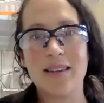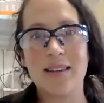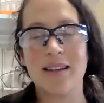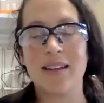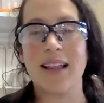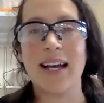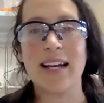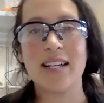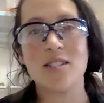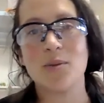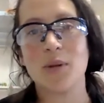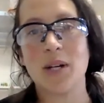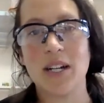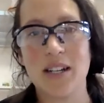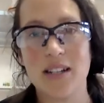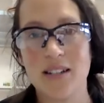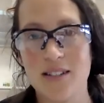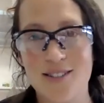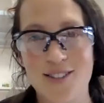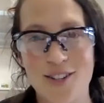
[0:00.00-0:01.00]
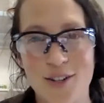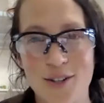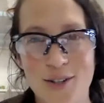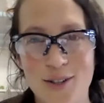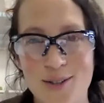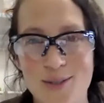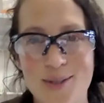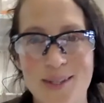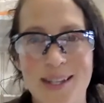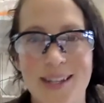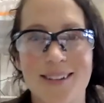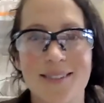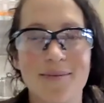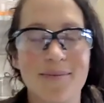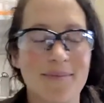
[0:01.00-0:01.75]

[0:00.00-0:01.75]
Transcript: the glassware is you're using.